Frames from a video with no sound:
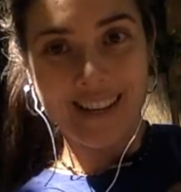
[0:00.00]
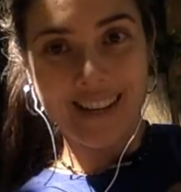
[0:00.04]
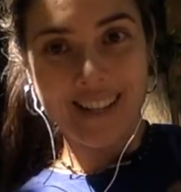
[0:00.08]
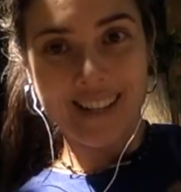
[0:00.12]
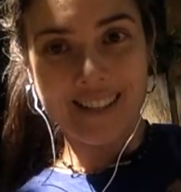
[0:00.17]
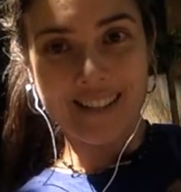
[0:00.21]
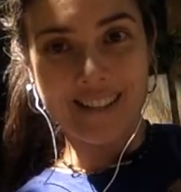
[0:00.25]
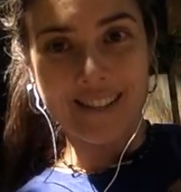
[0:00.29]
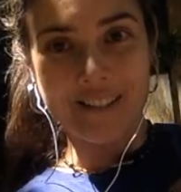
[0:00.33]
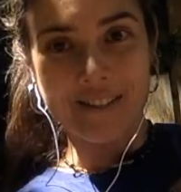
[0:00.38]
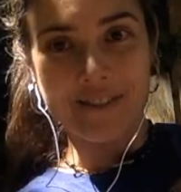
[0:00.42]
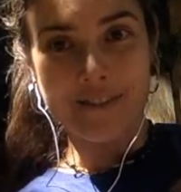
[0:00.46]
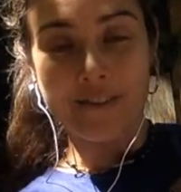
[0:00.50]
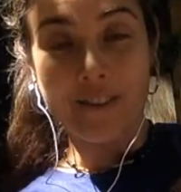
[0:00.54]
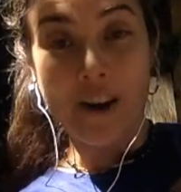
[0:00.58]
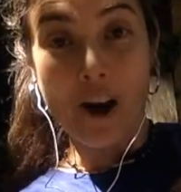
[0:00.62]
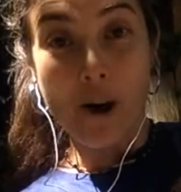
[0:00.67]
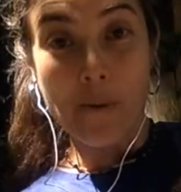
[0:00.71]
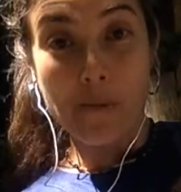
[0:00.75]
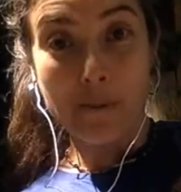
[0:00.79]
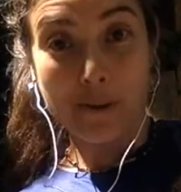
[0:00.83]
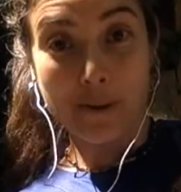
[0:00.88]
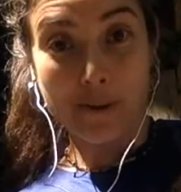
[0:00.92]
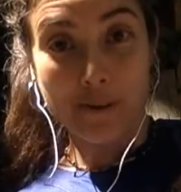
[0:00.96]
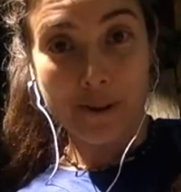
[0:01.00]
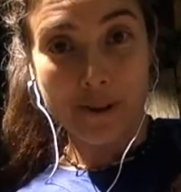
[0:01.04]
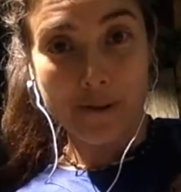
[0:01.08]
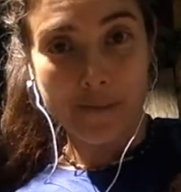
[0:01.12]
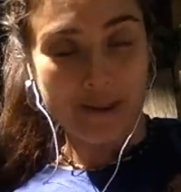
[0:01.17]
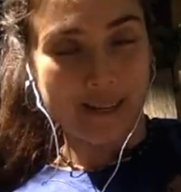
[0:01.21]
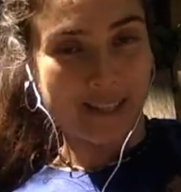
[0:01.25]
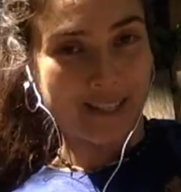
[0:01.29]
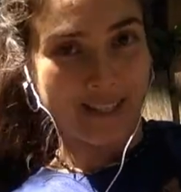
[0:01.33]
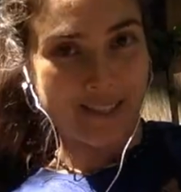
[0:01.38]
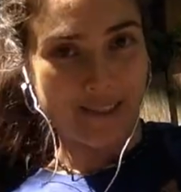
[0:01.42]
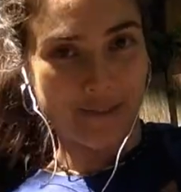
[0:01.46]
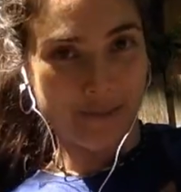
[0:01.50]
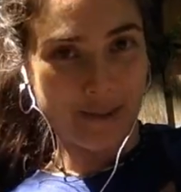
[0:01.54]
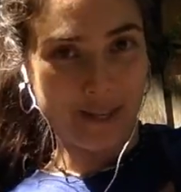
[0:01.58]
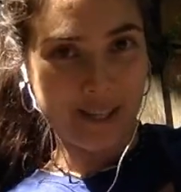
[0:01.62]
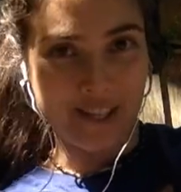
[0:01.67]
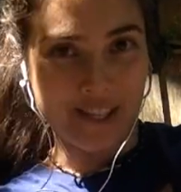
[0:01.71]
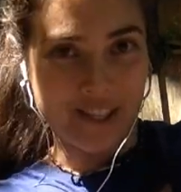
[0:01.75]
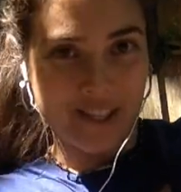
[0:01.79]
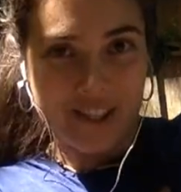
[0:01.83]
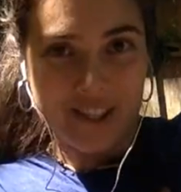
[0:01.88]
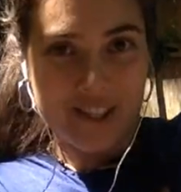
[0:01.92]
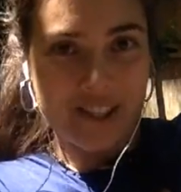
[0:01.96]
This is almost 3 minutes of me
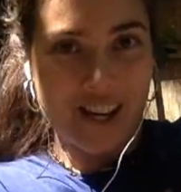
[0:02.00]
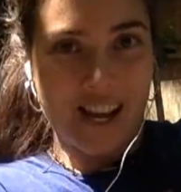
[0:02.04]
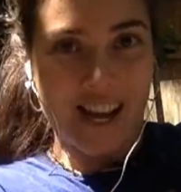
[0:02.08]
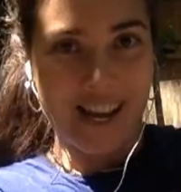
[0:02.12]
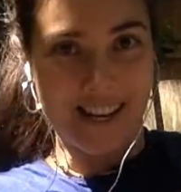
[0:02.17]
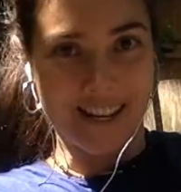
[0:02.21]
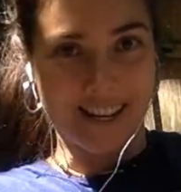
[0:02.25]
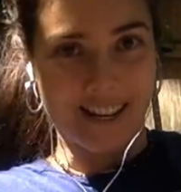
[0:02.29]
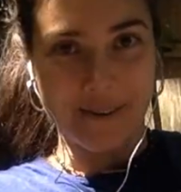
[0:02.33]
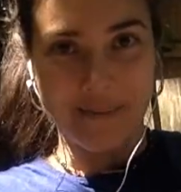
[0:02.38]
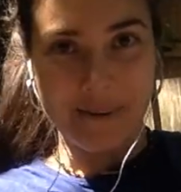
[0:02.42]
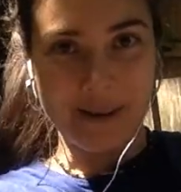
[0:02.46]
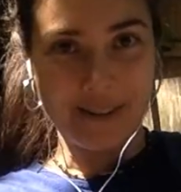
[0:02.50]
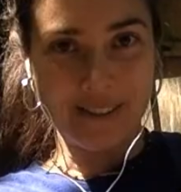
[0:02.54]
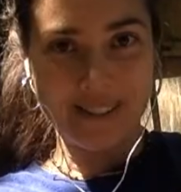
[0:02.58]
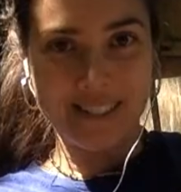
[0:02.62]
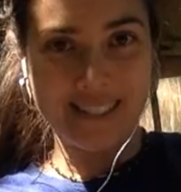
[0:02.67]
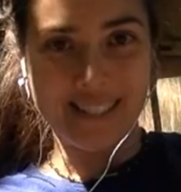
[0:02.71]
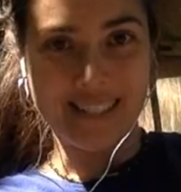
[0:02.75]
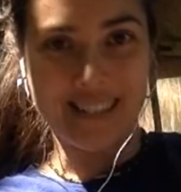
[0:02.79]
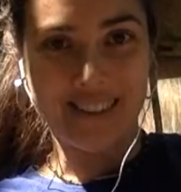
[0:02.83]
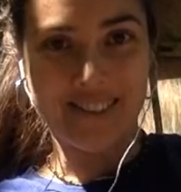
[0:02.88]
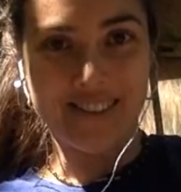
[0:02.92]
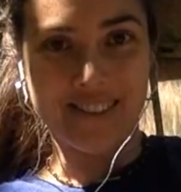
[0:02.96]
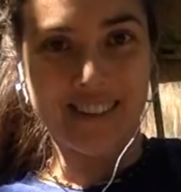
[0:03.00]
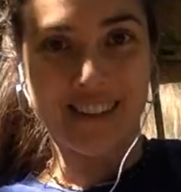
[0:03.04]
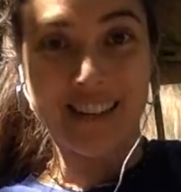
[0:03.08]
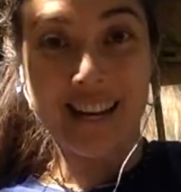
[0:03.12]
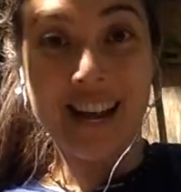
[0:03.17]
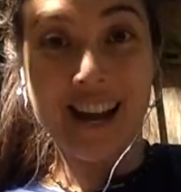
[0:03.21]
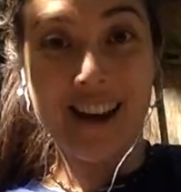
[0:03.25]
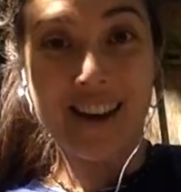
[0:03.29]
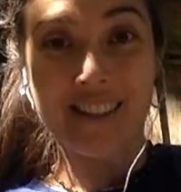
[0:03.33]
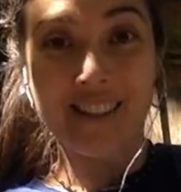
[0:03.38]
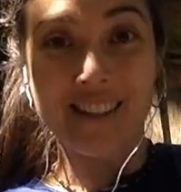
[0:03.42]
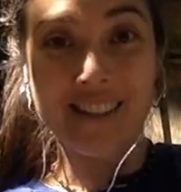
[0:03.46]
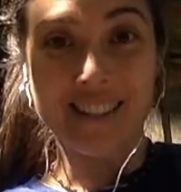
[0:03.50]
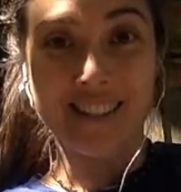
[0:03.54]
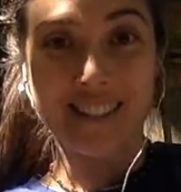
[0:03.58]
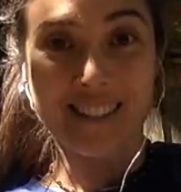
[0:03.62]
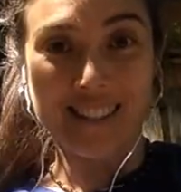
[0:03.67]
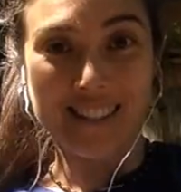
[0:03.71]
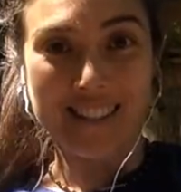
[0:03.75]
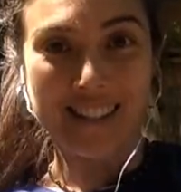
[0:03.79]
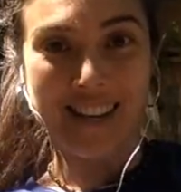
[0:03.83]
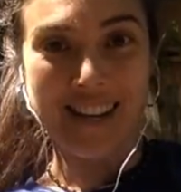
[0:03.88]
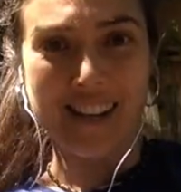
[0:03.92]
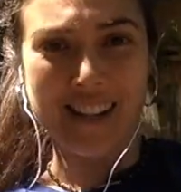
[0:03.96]
just chatting about stuff, and now let's
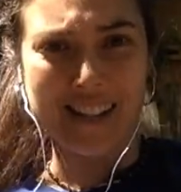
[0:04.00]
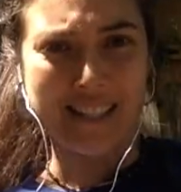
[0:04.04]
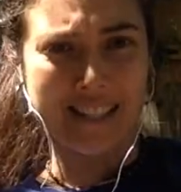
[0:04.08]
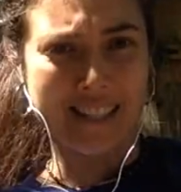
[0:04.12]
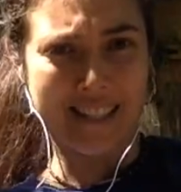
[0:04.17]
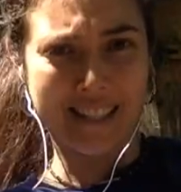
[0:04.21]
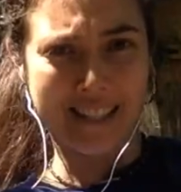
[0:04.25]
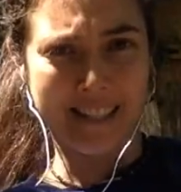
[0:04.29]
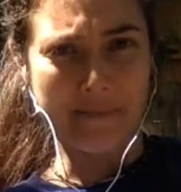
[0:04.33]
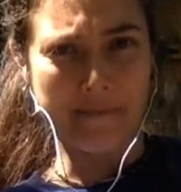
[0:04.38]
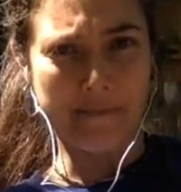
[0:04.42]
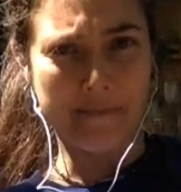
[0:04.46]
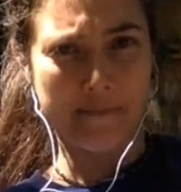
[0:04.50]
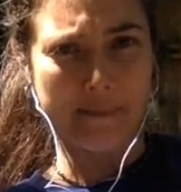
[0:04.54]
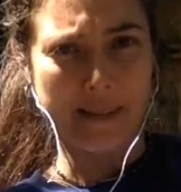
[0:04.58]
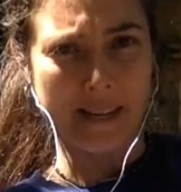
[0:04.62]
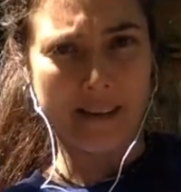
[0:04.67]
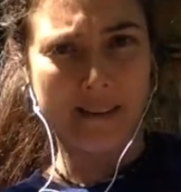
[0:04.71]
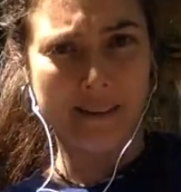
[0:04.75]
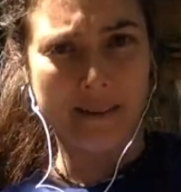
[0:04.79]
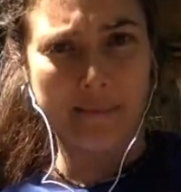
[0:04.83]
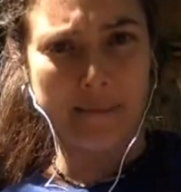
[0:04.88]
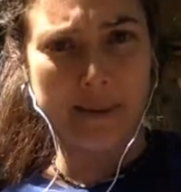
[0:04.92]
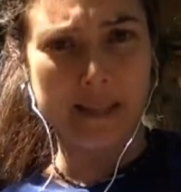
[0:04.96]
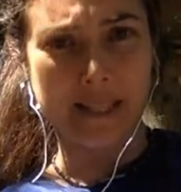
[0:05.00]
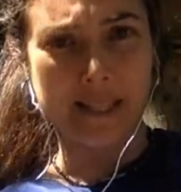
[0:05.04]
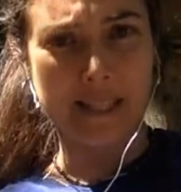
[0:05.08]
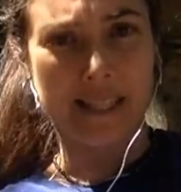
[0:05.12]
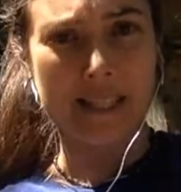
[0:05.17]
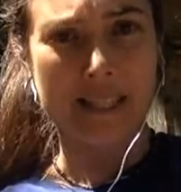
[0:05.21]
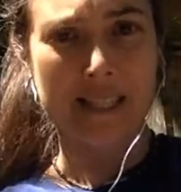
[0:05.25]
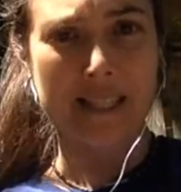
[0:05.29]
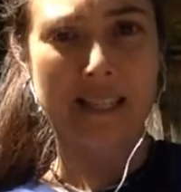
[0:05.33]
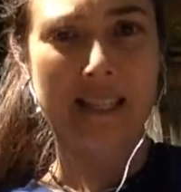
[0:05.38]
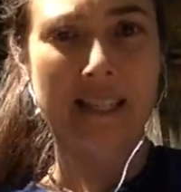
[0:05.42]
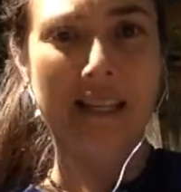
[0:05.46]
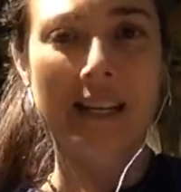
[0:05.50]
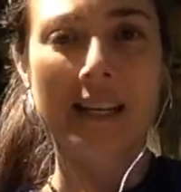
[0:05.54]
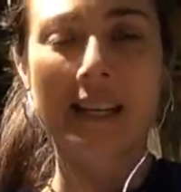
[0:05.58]
get down to business.